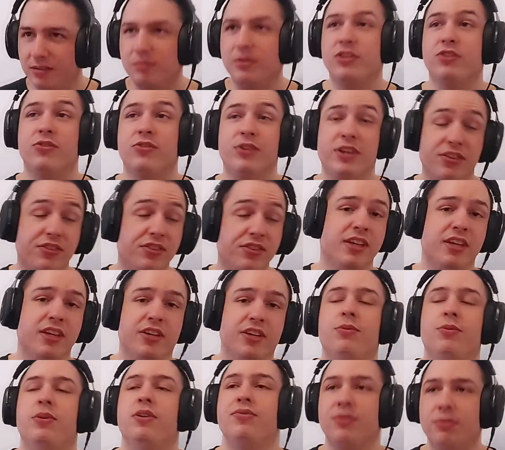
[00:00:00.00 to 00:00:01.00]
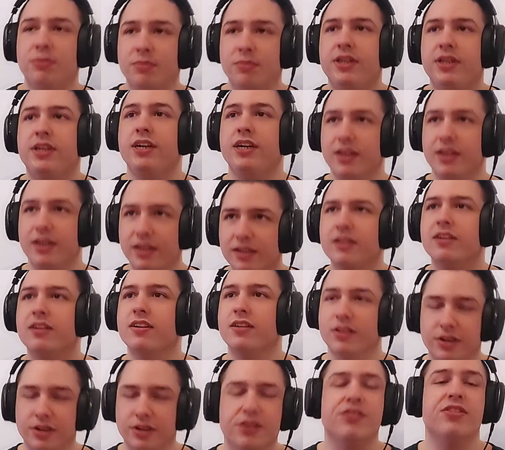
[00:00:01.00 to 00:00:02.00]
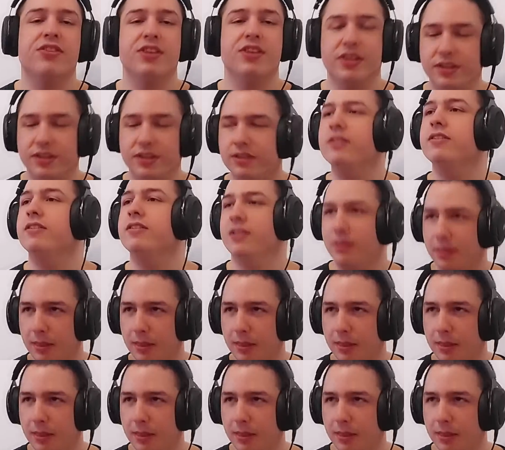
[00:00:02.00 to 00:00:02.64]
A great singer as well from the other singer.